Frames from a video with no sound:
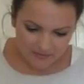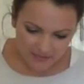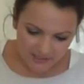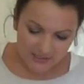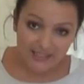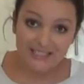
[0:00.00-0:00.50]
a
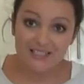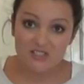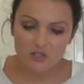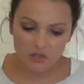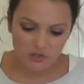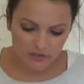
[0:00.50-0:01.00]
feeling it's
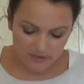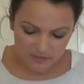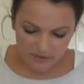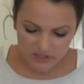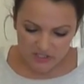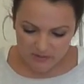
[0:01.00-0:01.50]
not
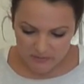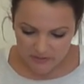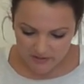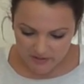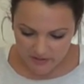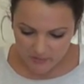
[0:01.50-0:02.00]
cooked, just
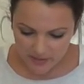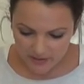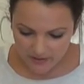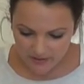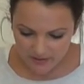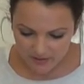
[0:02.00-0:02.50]
because of the
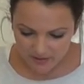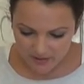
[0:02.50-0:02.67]
way